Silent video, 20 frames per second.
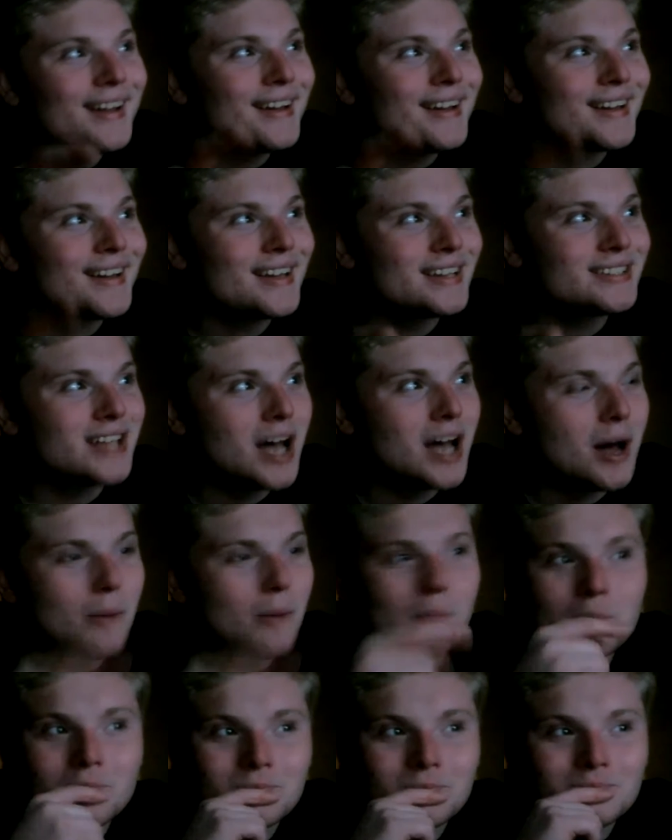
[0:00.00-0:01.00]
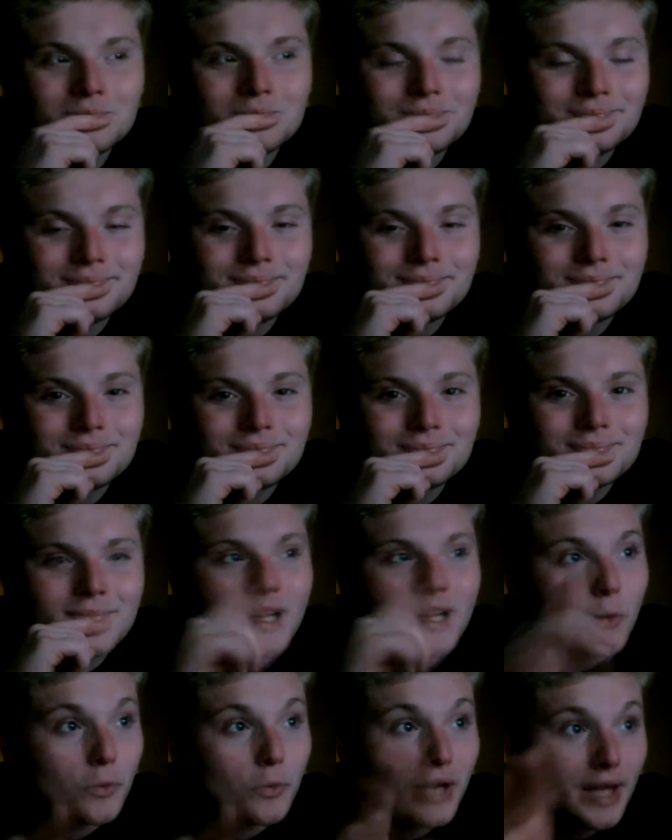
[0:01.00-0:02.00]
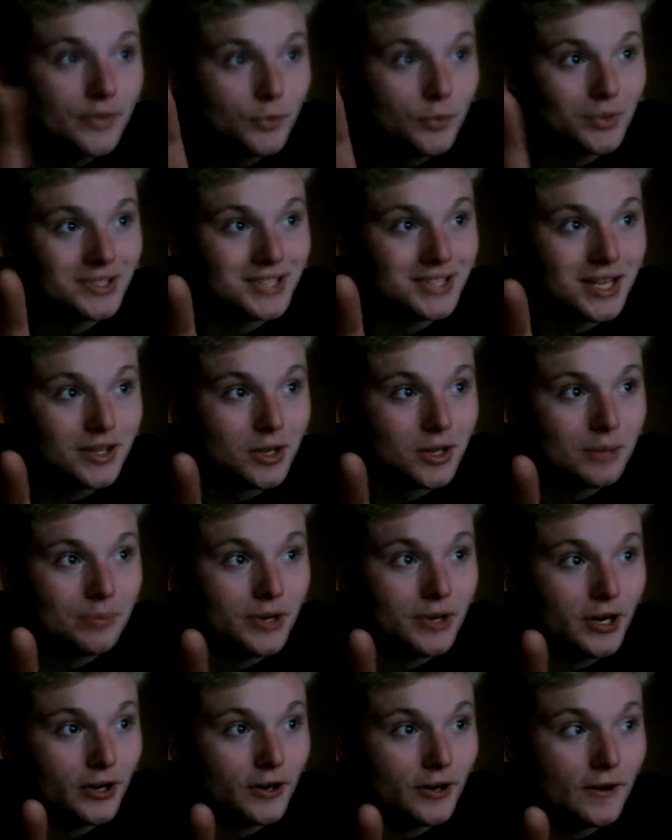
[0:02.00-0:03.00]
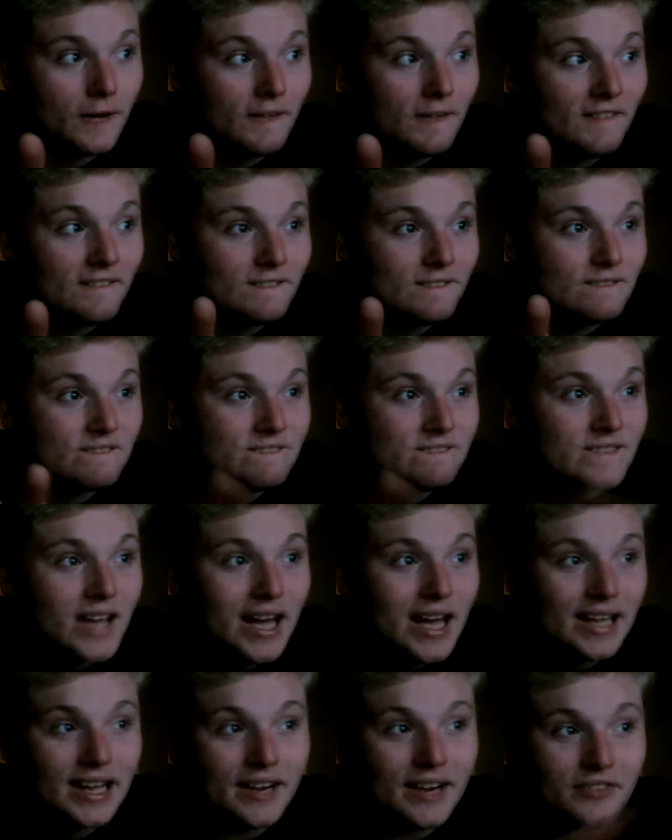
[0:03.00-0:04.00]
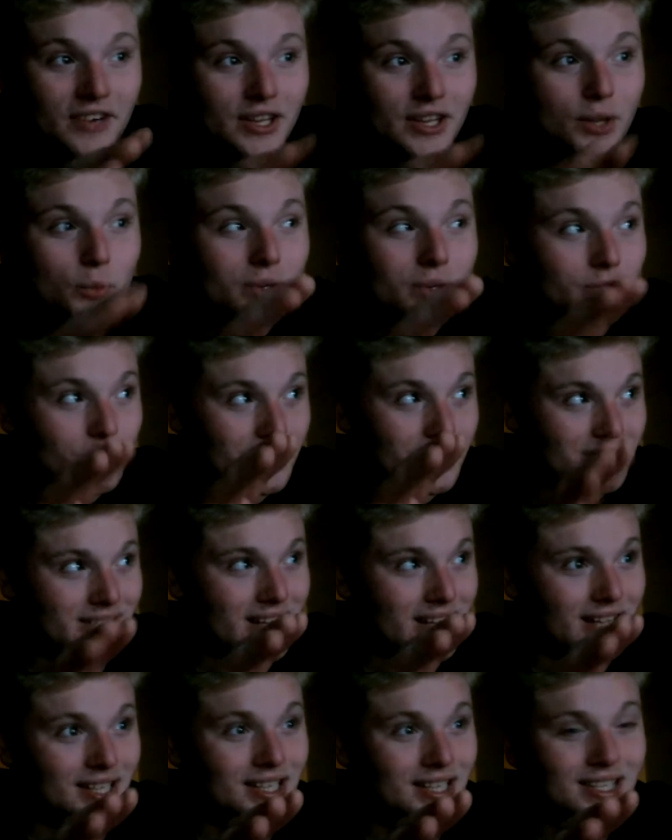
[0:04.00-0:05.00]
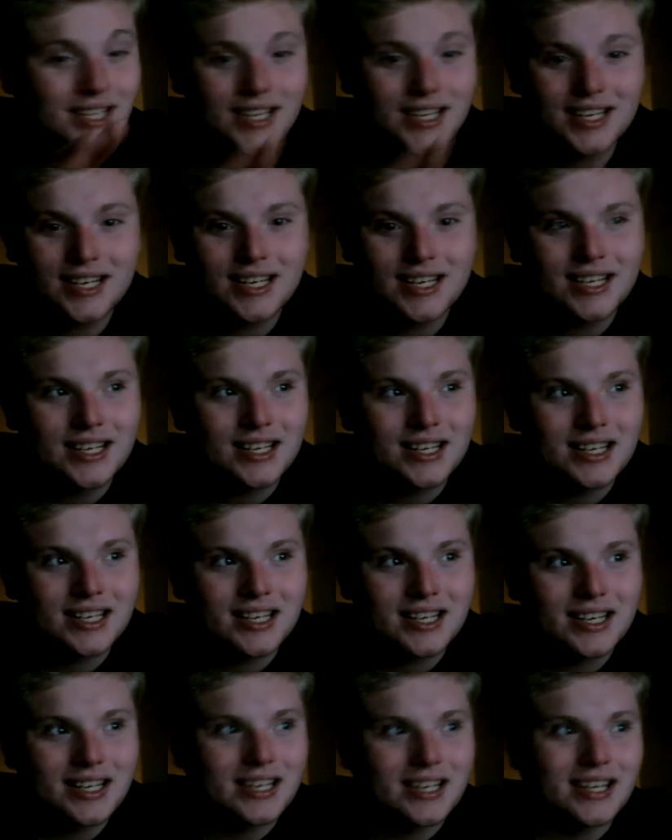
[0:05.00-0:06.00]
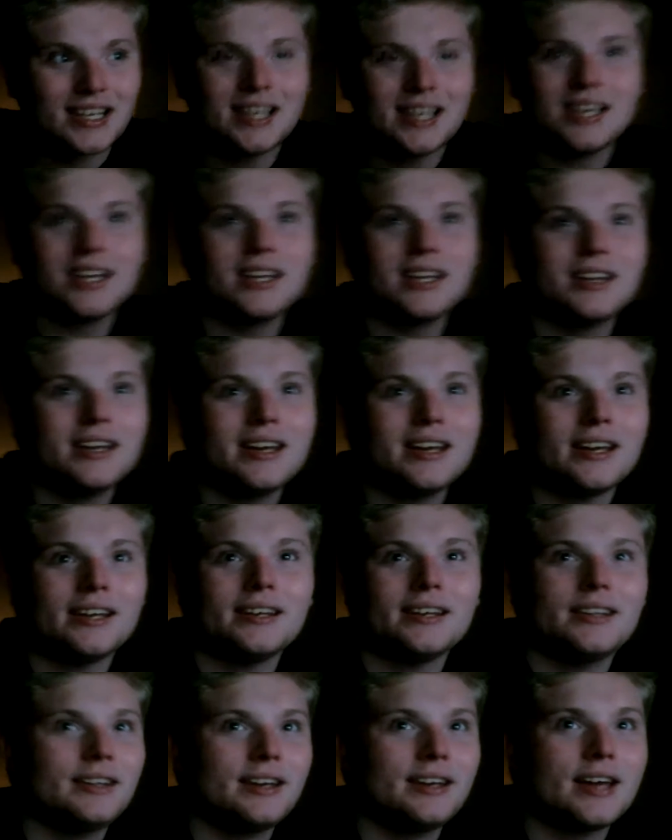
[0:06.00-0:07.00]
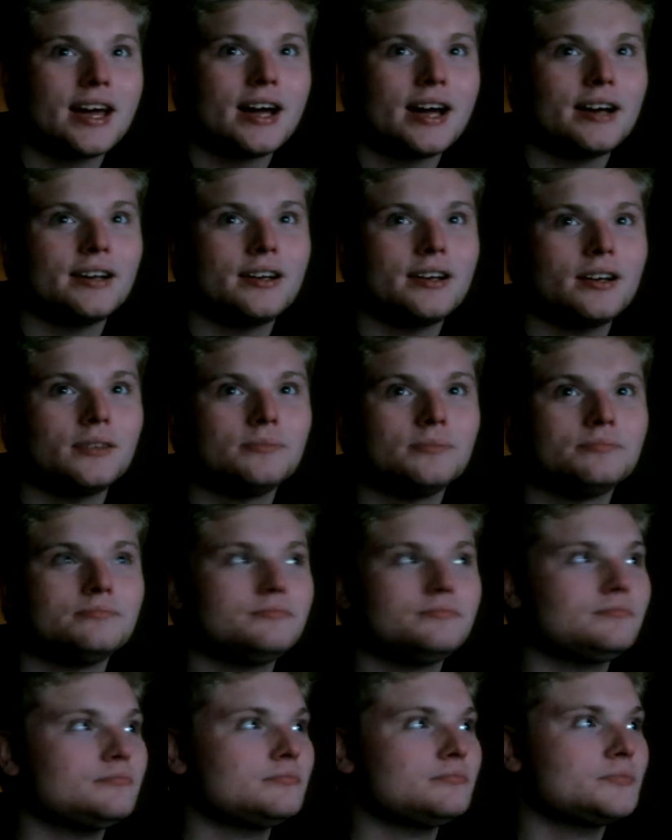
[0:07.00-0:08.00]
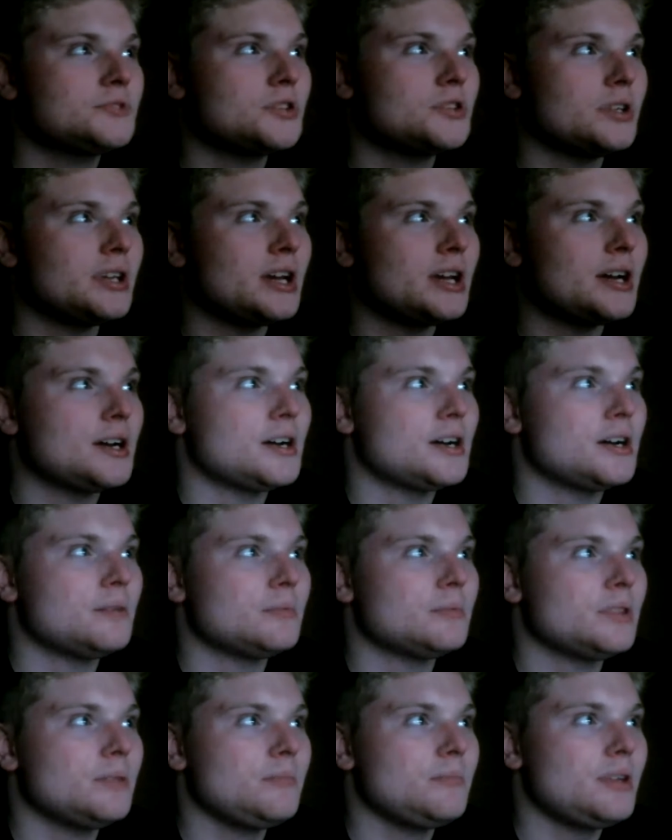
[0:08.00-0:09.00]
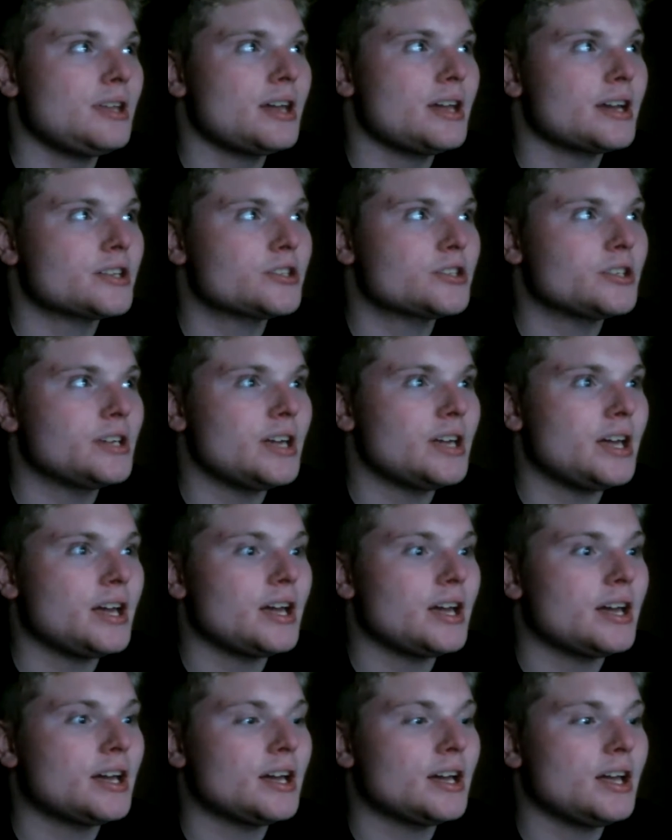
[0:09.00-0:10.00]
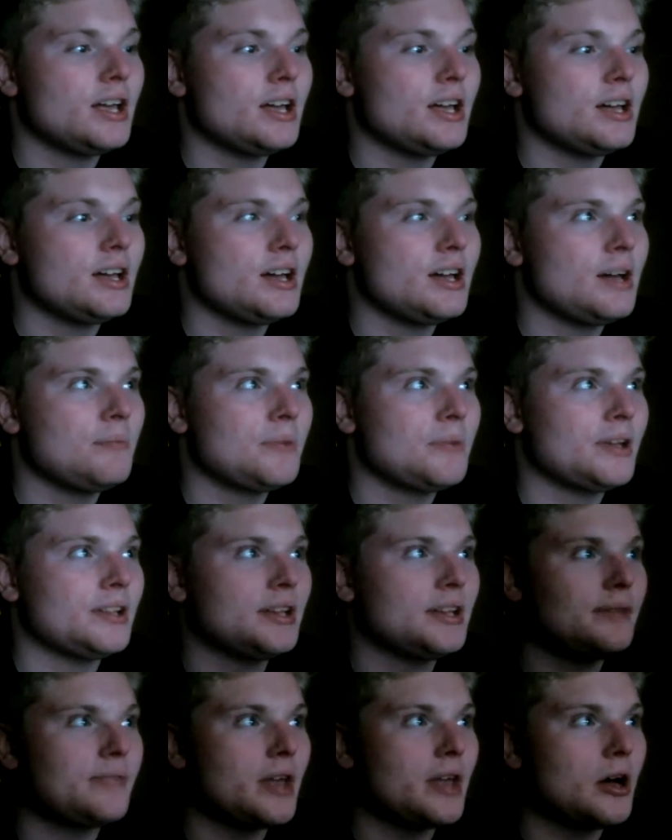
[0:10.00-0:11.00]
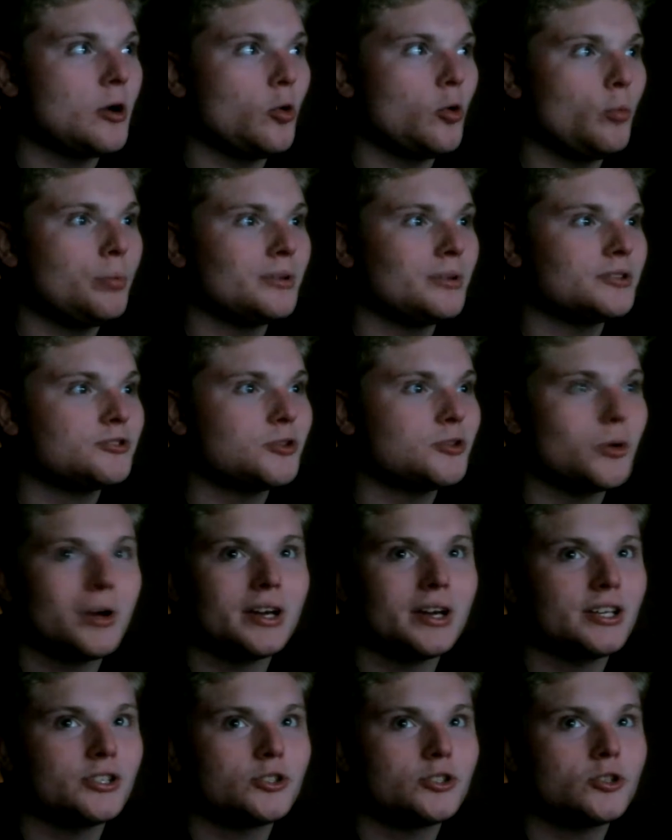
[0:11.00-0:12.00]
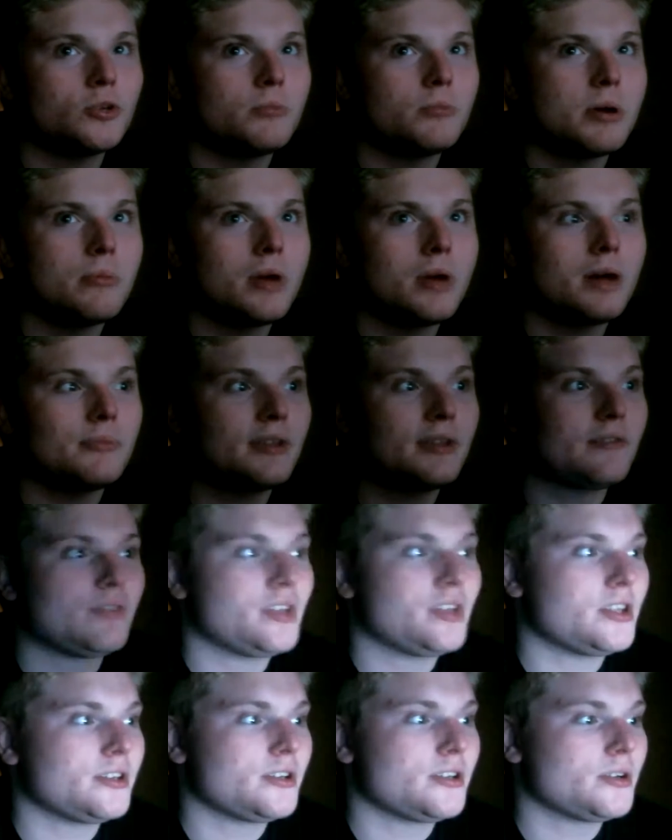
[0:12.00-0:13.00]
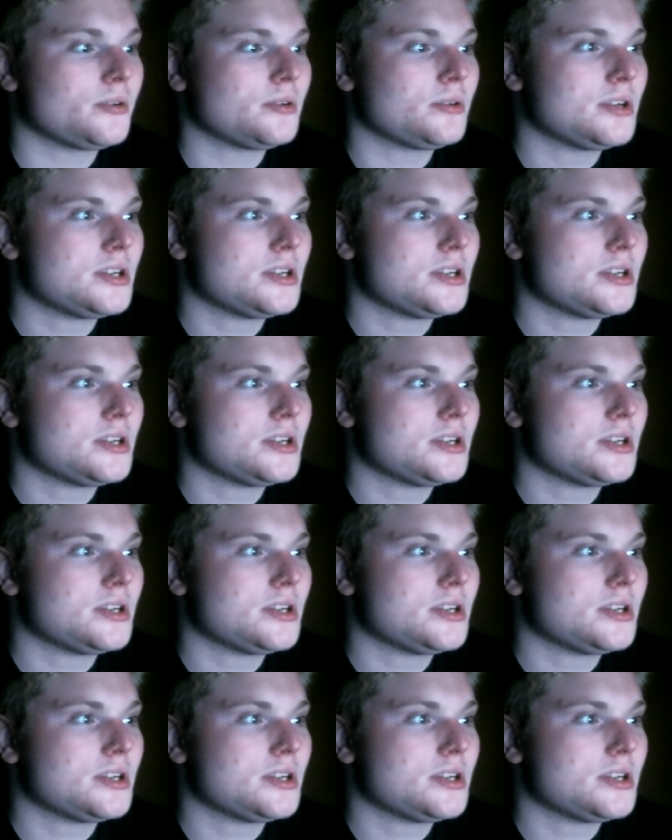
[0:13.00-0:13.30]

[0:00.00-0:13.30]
because we had to reset the computer and everything was resetted. So yeah, let me actually, I'm going to leave that open so I can show my mom that video.